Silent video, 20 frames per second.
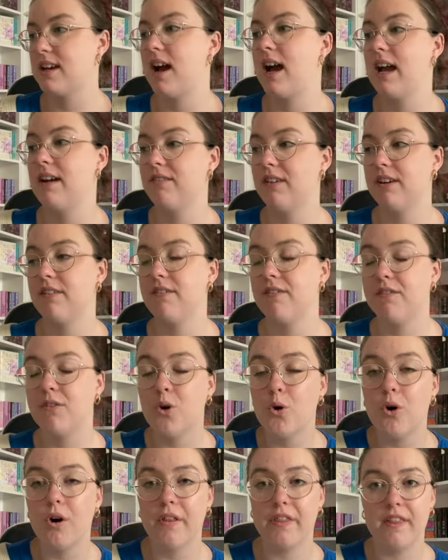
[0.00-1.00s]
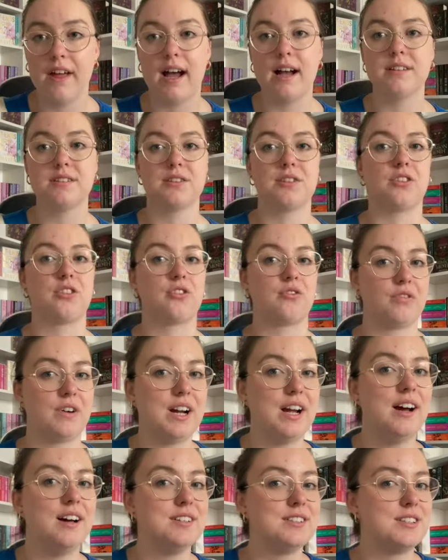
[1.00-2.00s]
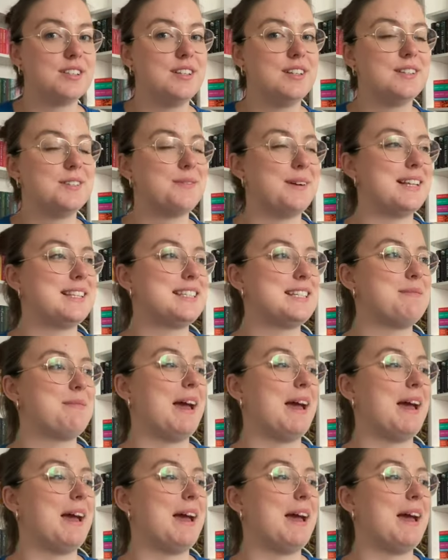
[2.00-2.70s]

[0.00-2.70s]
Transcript: I have read 4,320